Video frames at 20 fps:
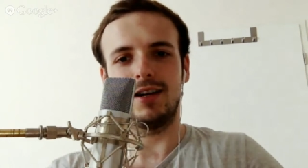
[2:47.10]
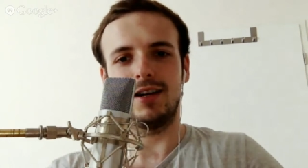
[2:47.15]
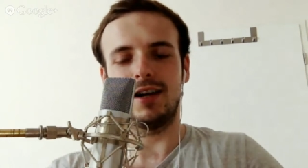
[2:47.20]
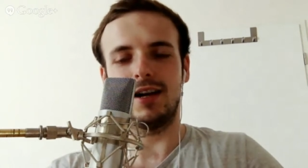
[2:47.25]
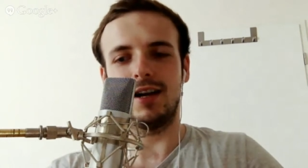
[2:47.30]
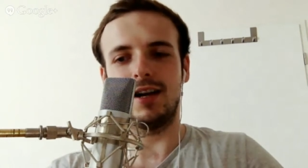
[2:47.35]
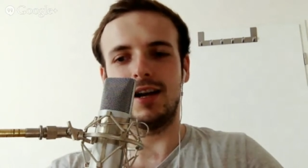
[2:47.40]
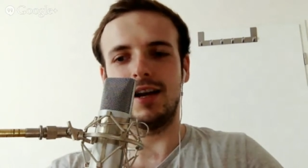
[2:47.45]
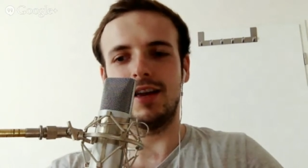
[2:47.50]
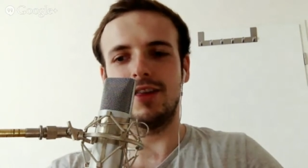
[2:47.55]

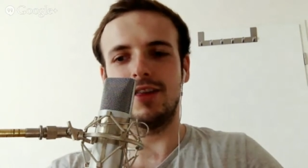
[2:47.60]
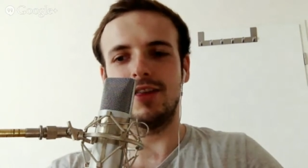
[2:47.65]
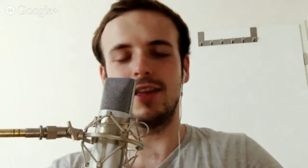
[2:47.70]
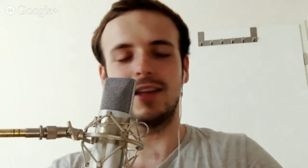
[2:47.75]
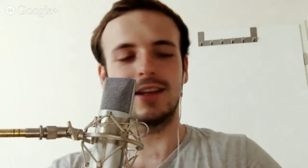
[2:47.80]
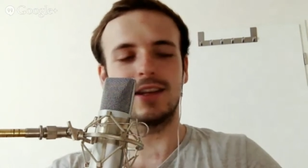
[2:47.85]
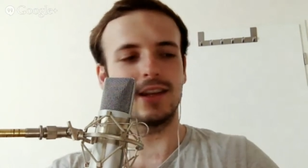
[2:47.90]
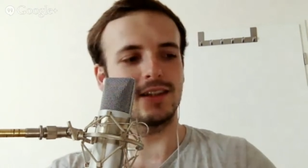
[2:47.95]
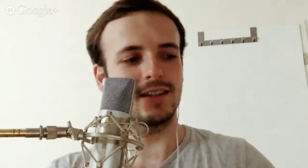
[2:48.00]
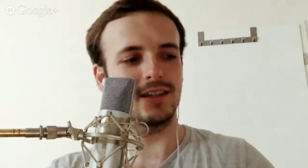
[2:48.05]
I
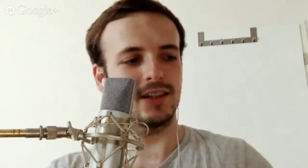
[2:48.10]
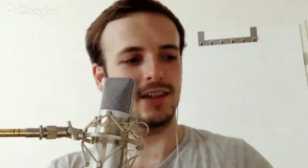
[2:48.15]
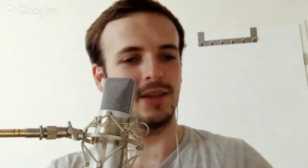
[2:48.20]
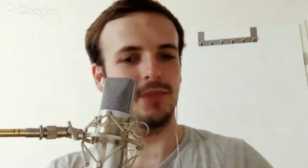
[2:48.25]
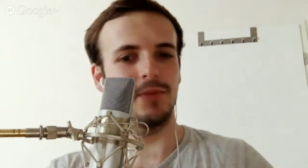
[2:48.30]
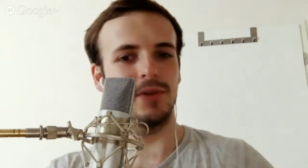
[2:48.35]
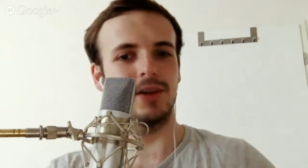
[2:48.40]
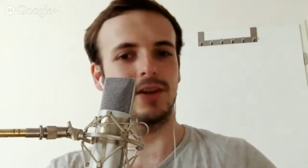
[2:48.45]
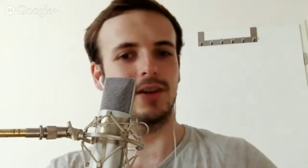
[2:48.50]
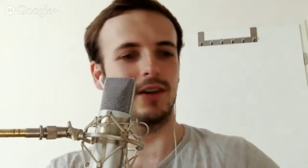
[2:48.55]
think that's a
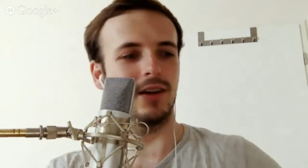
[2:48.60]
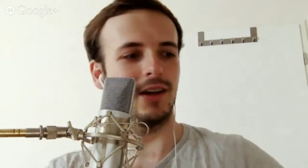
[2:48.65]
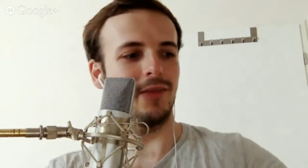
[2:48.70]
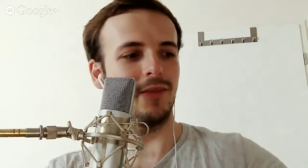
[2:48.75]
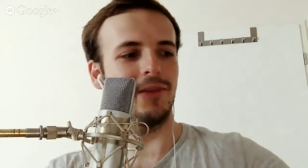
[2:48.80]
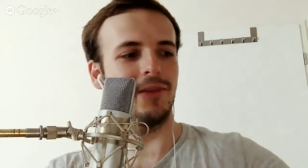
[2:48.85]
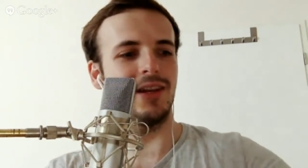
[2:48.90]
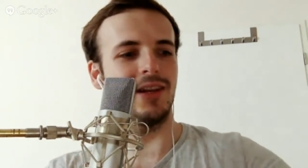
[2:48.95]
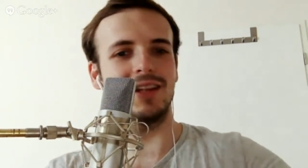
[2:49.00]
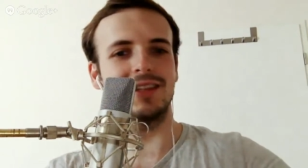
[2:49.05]
typical. I
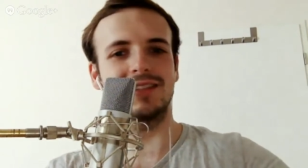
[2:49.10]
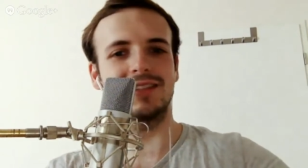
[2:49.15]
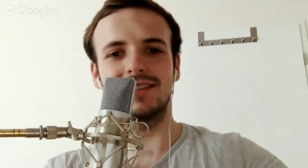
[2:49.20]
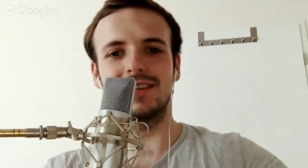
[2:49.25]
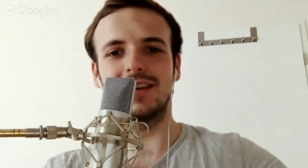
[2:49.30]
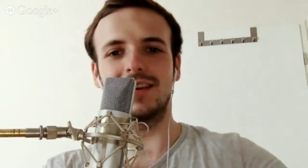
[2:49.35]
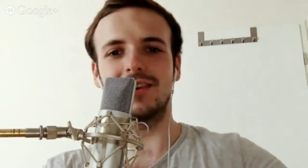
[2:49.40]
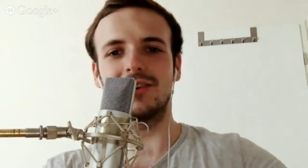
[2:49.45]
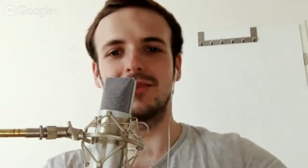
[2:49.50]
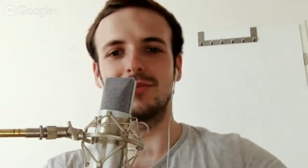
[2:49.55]
mean, that
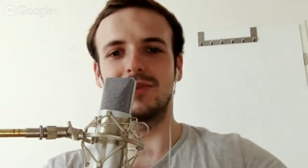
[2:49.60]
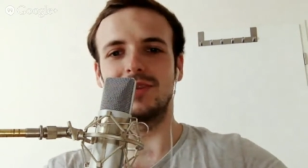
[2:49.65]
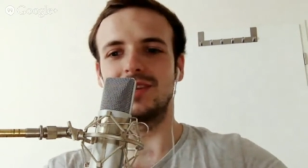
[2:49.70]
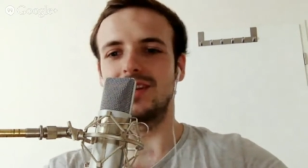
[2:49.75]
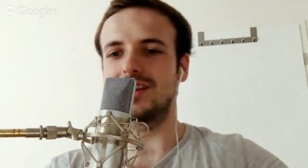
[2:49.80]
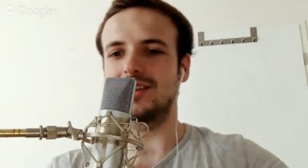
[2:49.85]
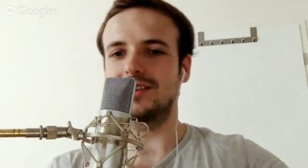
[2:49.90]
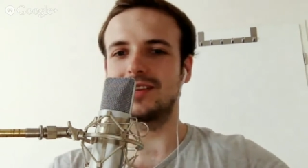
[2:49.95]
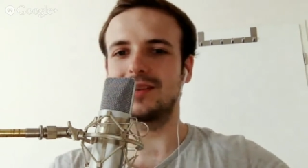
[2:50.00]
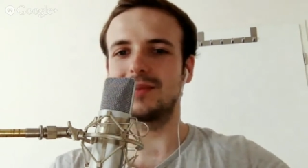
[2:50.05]
could be
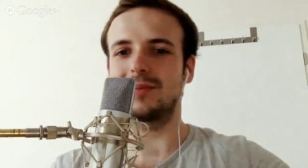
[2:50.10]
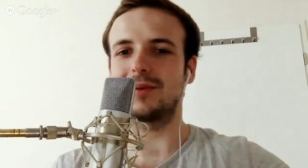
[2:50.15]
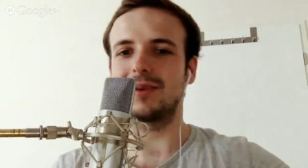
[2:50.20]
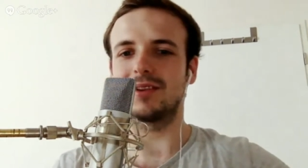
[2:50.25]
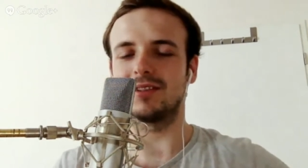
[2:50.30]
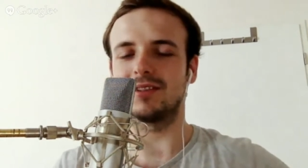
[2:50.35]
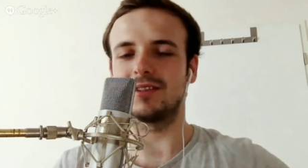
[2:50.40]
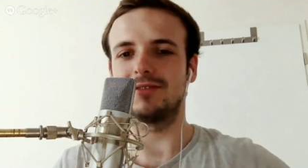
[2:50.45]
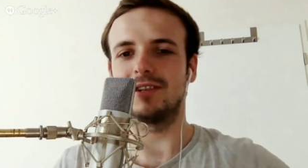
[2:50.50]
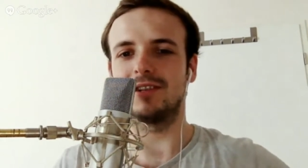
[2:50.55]
a
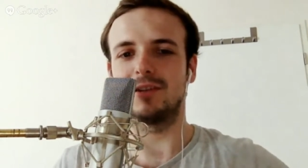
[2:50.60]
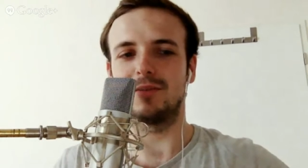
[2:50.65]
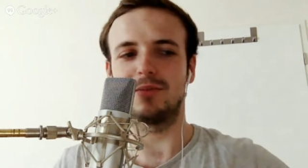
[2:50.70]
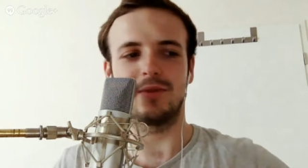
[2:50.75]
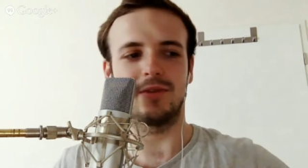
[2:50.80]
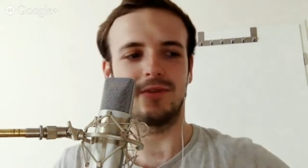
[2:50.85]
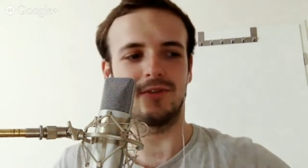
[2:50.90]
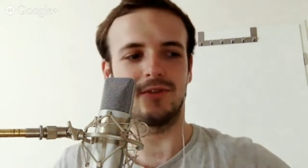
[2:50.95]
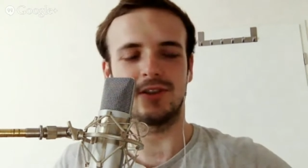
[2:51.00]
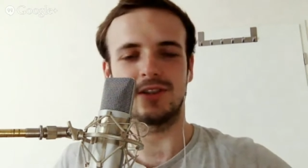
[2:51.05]
typical
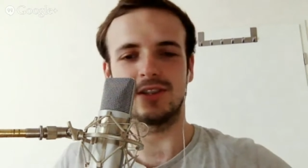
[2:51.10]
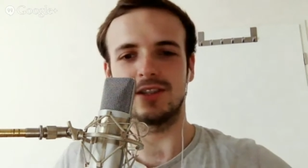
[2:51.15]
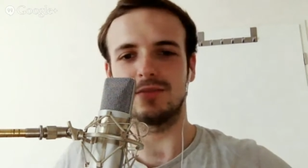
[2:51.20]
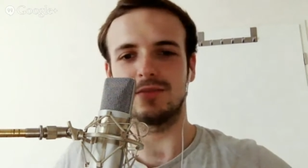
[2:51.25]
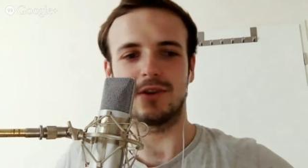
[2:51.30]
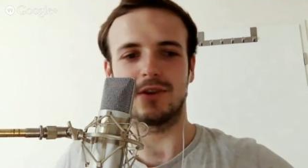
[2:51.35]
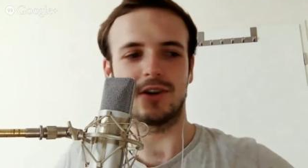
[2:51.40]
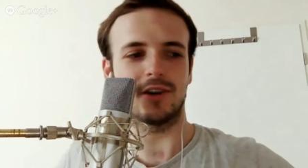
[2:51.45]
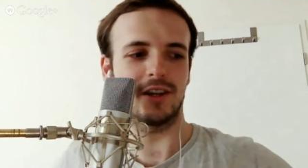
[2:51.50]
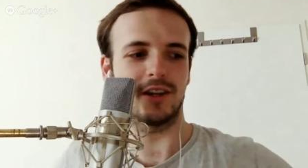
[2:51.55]
developer versus
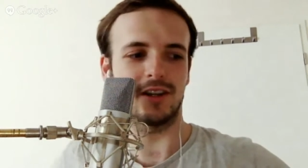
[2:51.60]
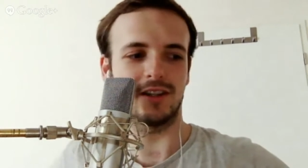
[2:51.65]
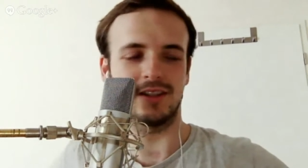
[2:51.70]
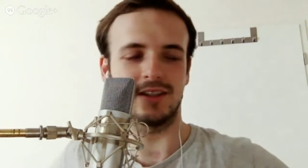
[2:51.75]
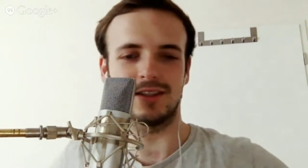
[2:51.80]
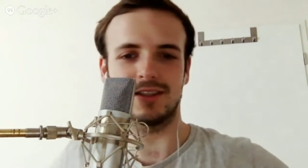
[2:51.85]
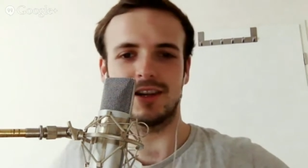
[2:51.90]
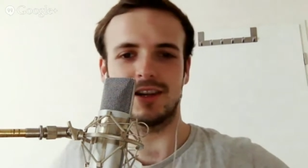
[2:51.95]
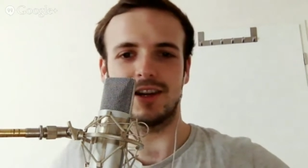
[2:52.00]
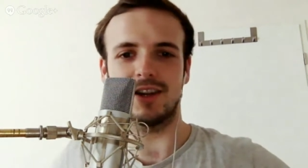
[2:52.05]
marketer
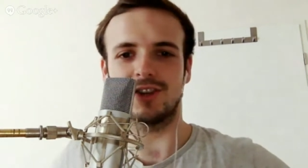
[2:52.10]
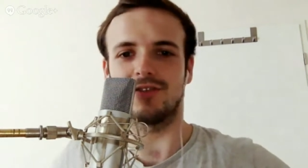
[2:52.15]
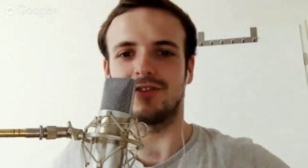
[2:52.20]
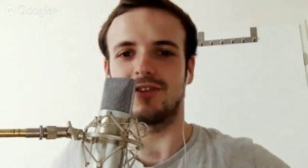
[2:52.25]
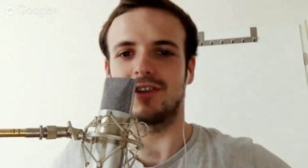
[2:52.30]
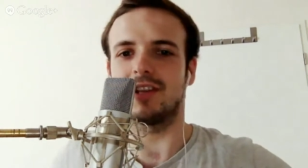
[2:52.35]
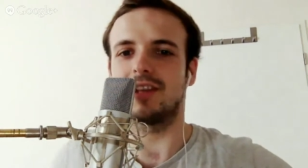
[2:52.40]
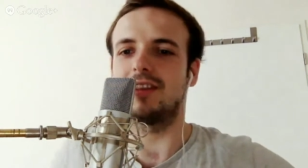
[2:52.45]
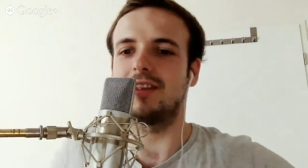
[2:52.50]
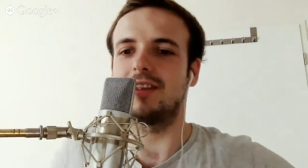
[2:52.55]
discussion
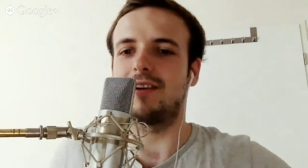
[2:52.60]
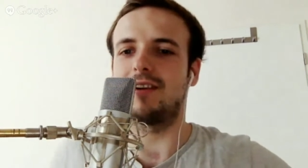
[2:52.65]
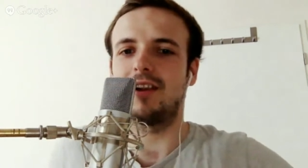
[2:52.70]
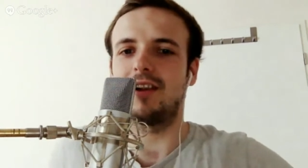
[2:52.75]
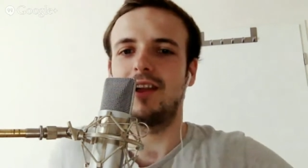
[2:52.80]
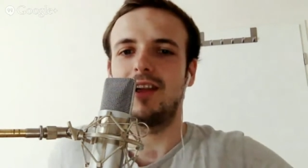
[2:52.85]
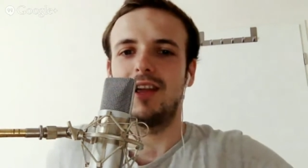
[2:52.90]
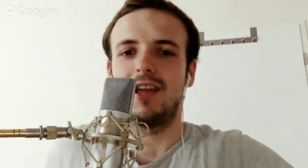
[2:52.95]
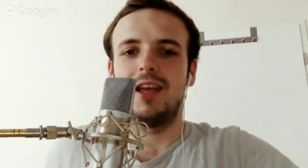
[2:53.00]
right there,